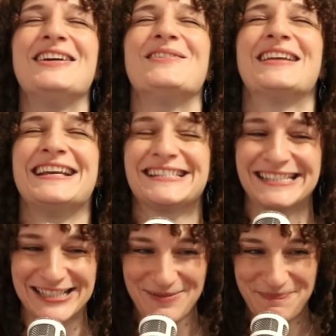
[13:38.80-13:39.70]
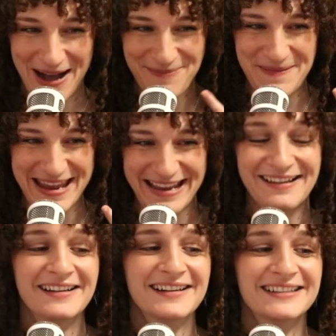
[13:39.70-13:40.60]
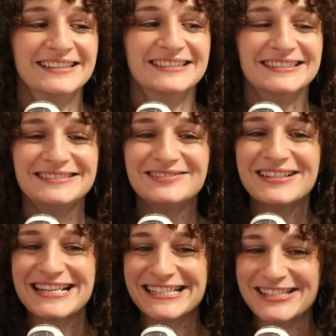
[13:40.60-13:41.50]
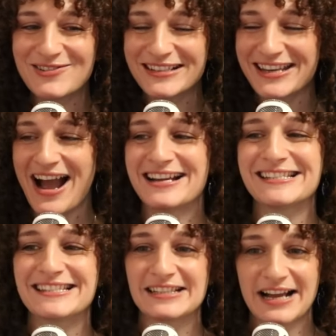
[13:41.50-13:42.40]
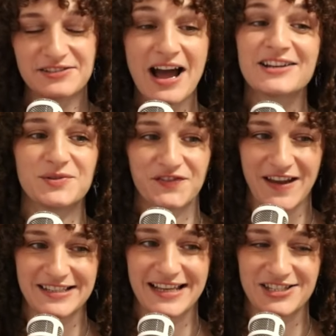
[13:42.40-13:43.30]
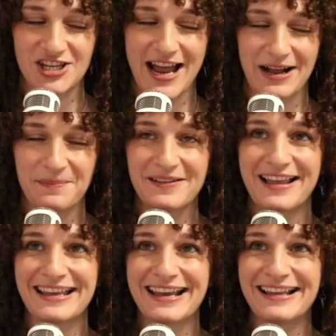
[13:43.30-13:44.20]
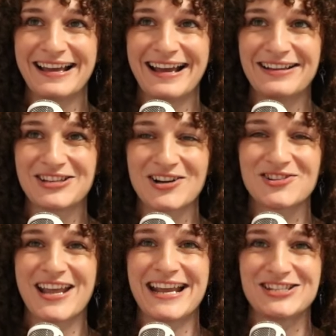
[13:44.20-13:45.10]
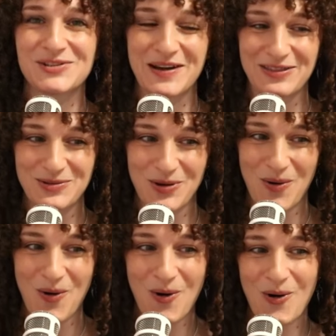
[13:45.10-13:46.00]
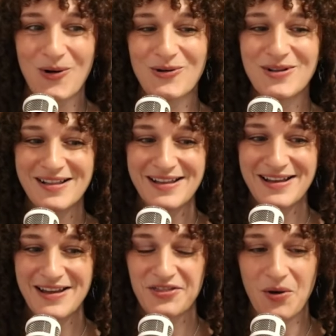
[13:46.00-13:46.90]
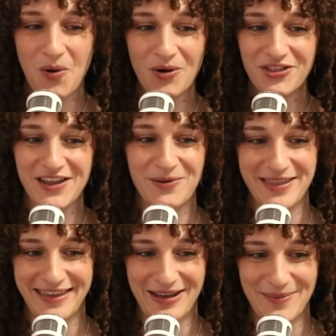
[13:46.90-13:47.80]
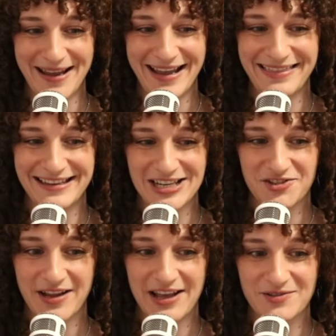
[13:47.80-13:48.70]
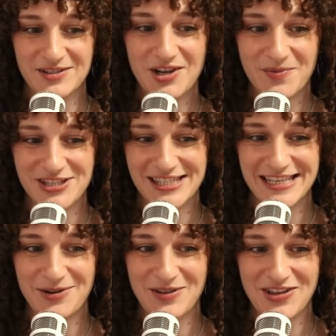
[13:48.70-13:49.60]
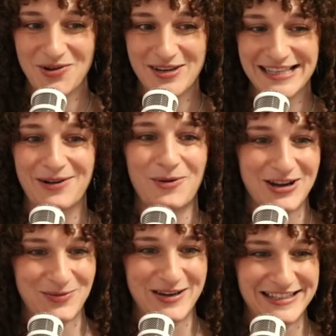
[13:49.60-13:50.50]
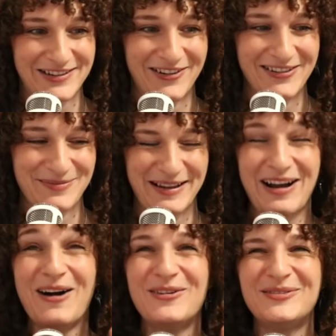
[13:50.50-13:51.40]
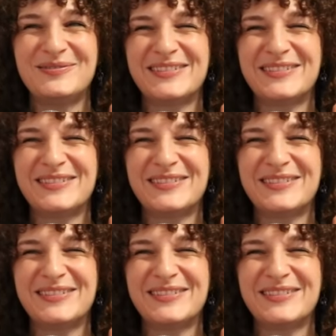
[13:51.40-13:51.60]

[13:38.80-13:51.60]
He's such a puppy. Oh, he's so cute. I'm not to infantilize Jack, but like Dr. K just ran through the whole thing with him. And then Dr. K goes, look, we just did it with you. And he's like, what did we do? And I'm like, oh,